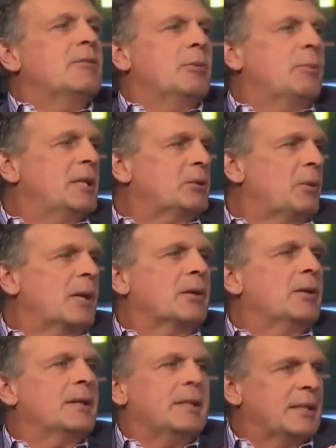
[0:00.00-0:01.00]
they have the best
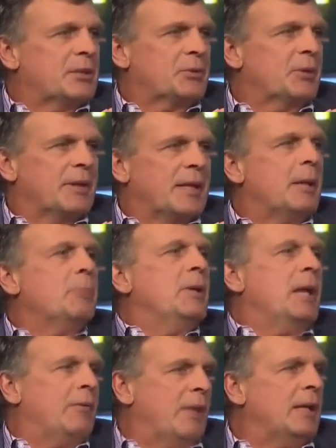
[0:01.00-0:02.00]
record in the history of the
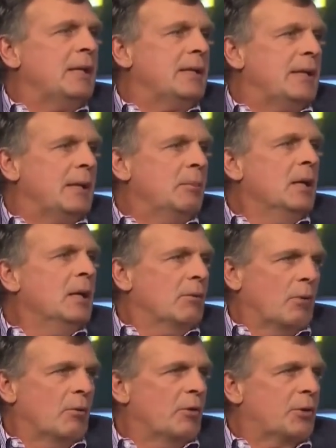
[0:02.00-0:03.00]
NBA of any team
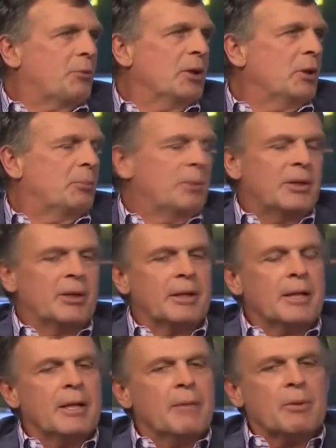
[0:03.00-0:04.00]
over a three-year
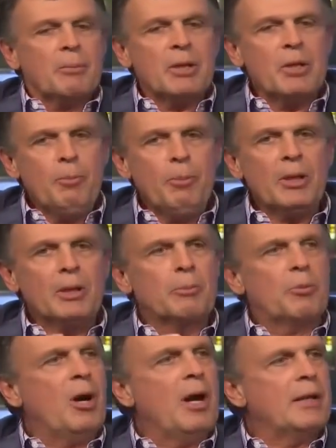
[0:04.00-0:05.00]
period. But you put
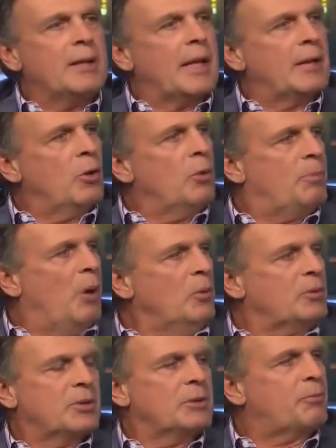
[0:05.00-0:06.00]
LeBron in that low
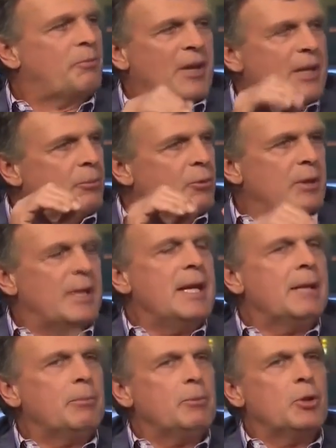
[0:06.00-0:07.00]
post and just feed him to
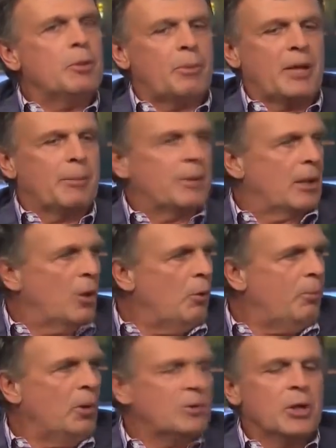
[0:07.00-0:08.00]
you can play him in the
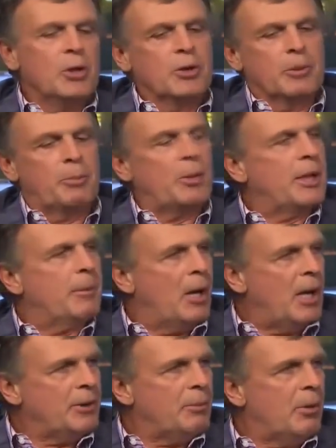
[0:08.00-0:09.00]
low post. You can play
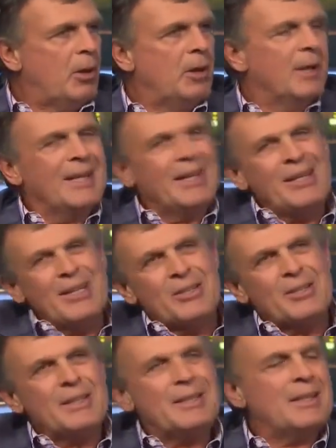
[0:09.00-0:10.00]
him on the ball.
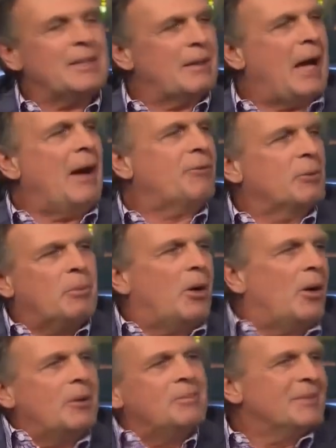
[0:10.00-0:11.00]
Off the
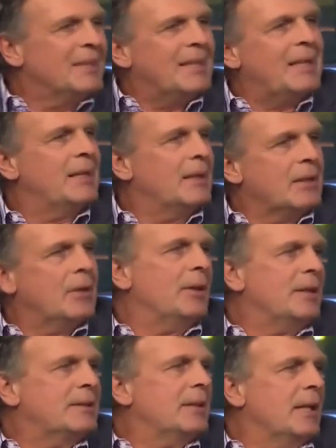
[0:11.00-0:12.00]
ball, you
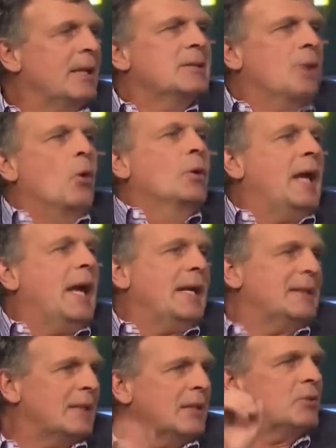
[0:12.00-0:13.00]
know, he's
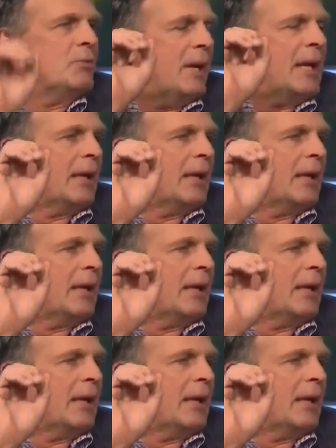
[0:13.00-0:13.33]
okay. He can